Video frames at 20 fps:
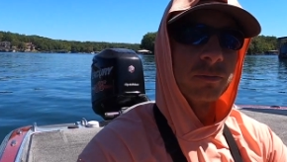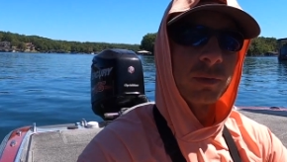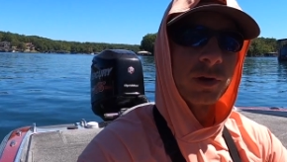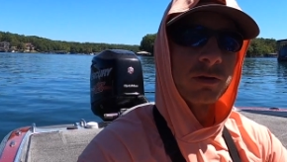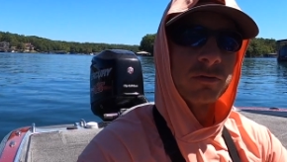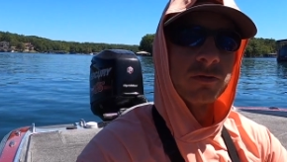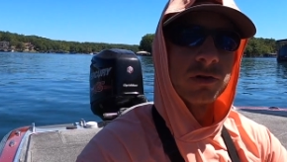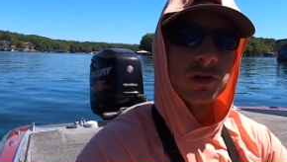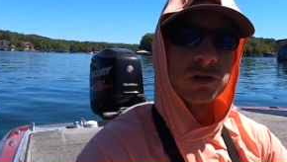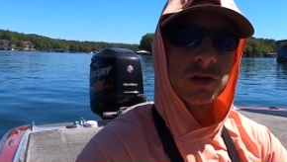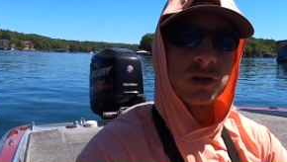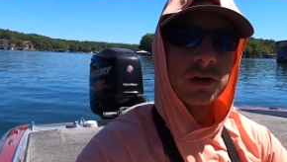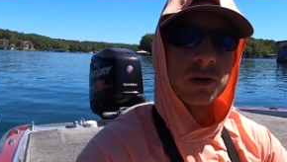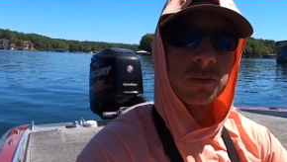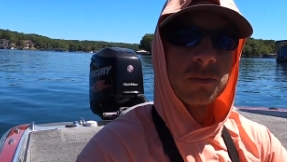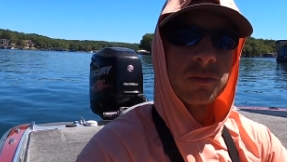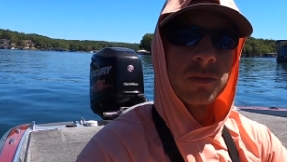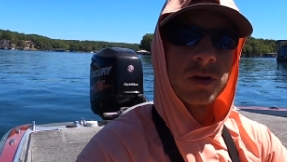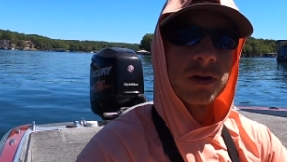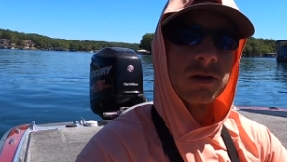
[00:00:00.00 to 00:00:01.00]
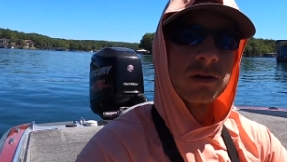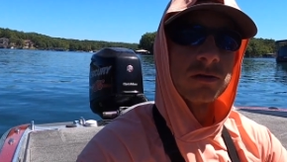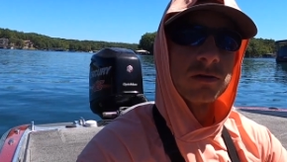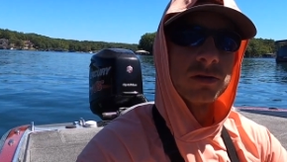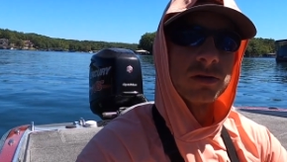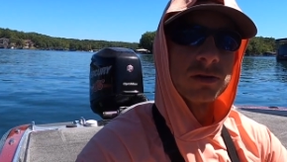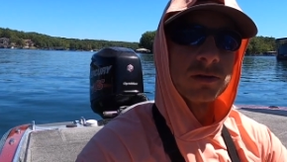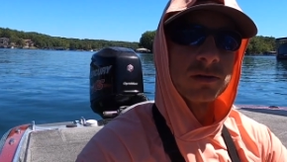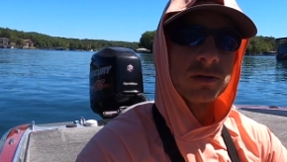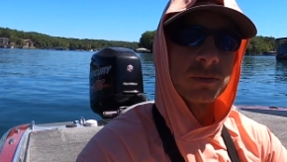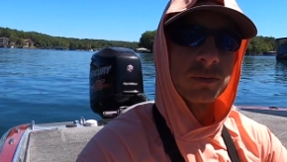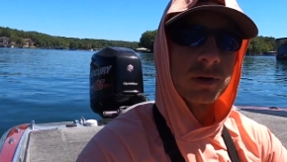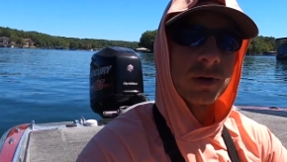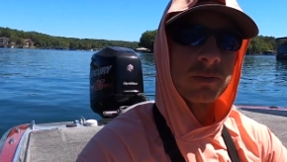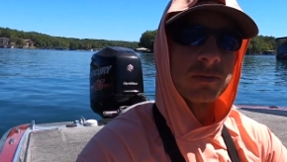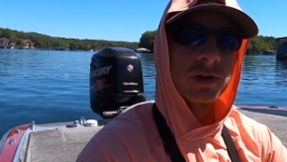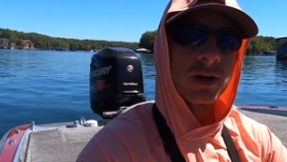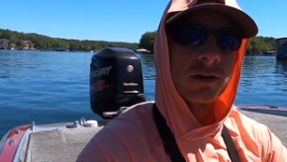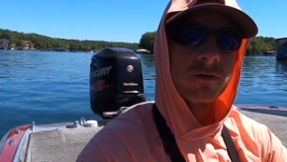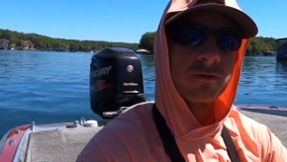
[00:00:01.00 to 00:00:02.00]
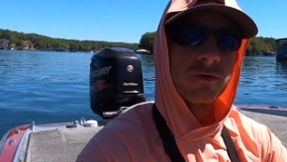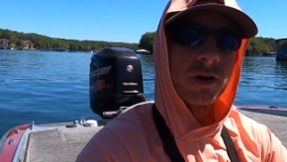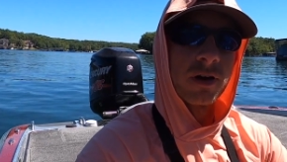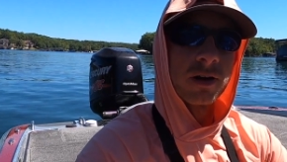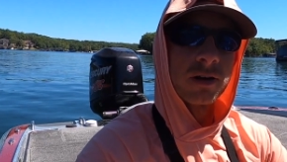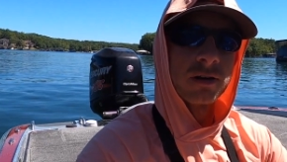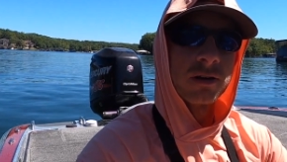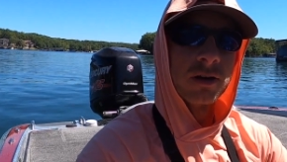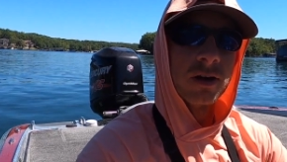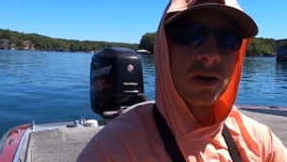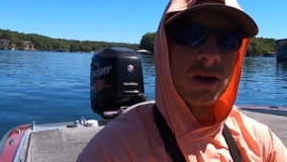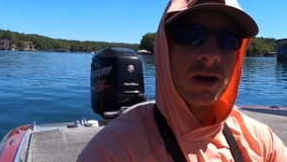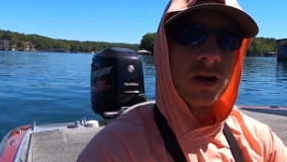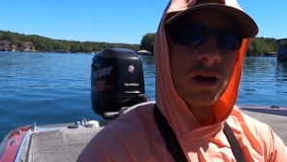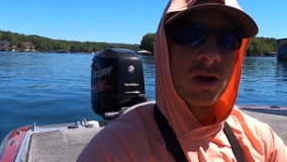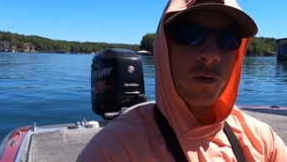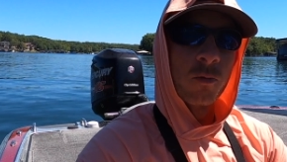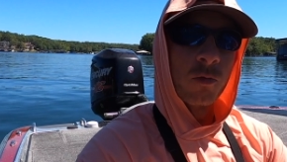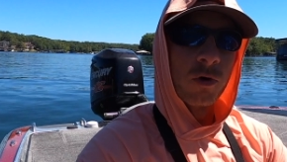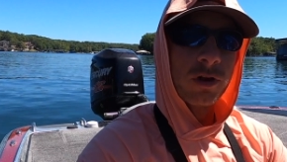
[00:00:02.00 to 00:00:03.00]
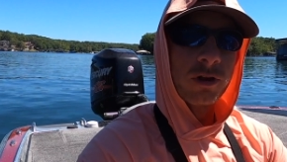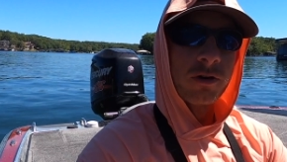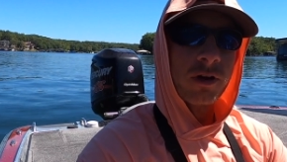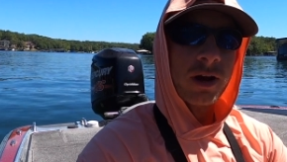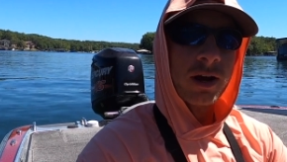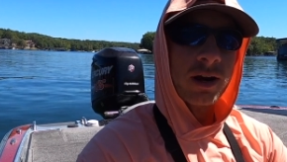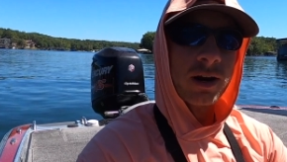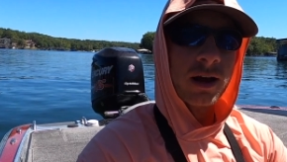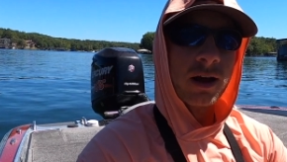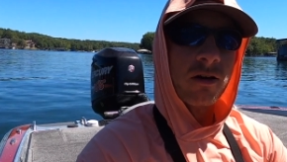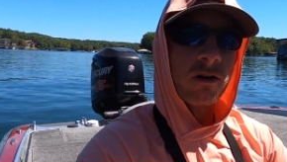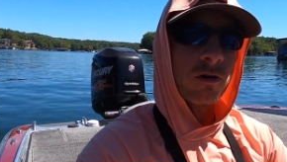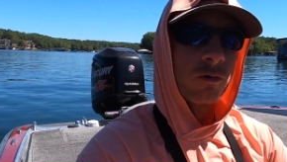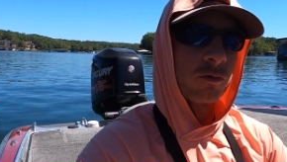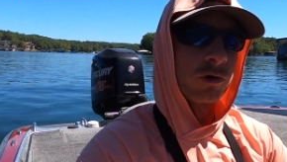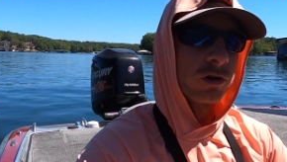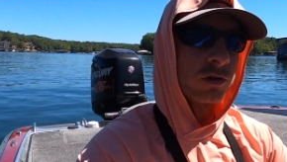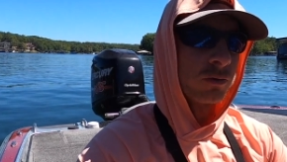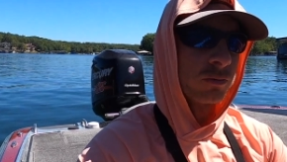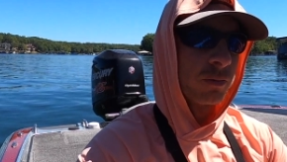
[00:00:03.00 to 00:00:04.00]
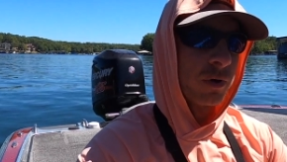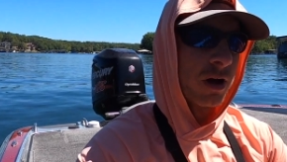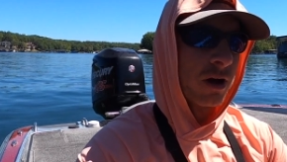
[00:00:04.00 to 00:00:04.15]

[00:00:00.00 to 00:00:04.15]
big fish in them, and you sometimes got to find where they're hanging out or which